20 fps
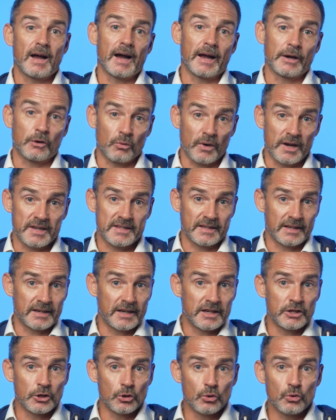at rest and
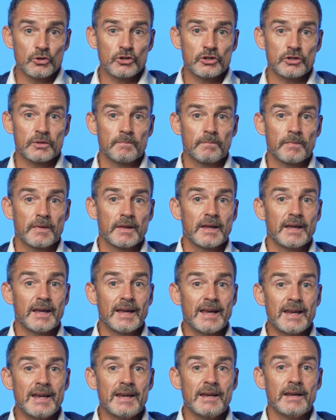in use,
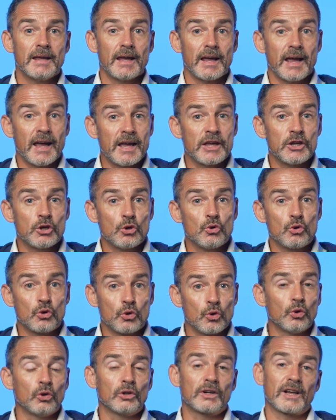in EU
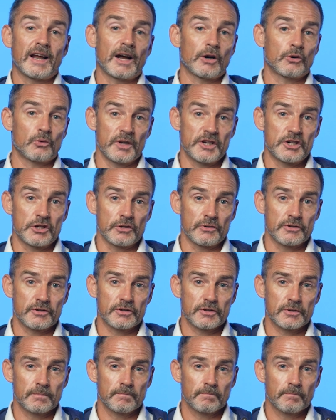Google Cloud
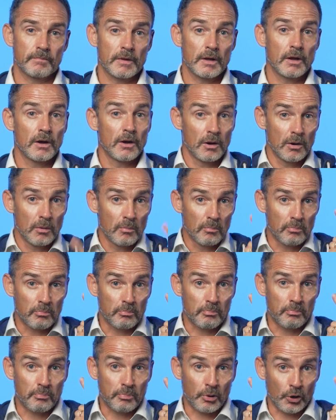regions.
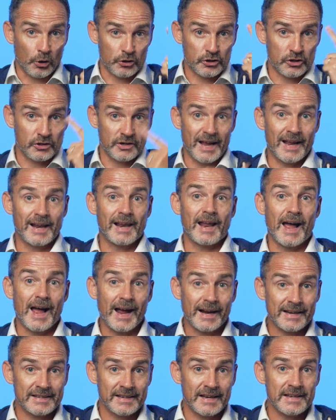Personnel
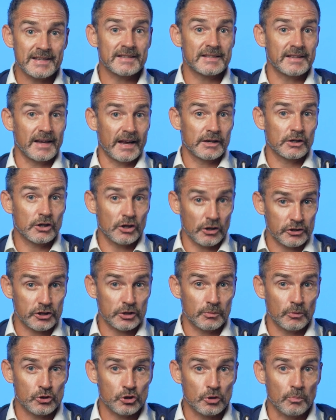access and
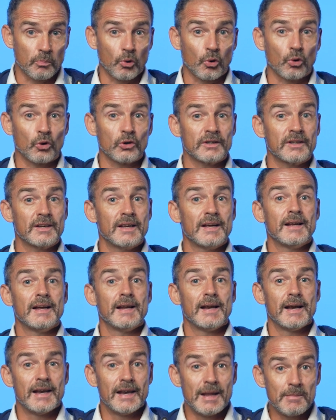customer support
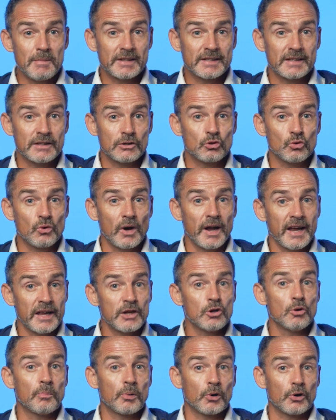limited to
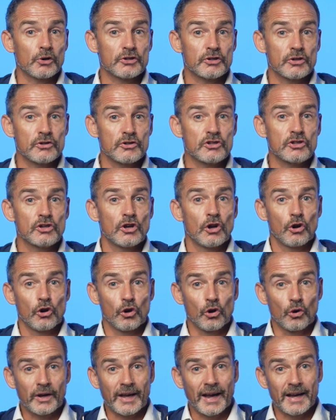EU persons
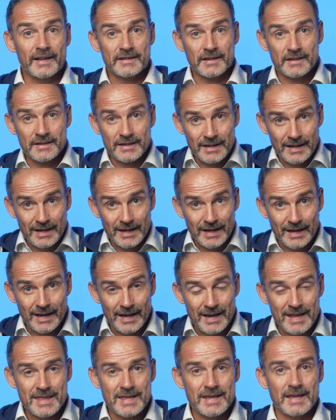located
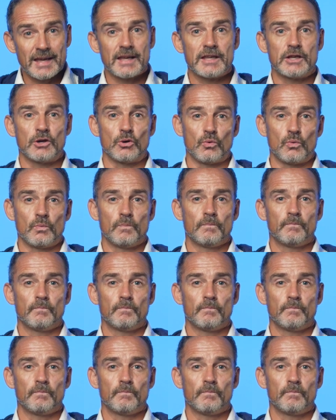in the EU.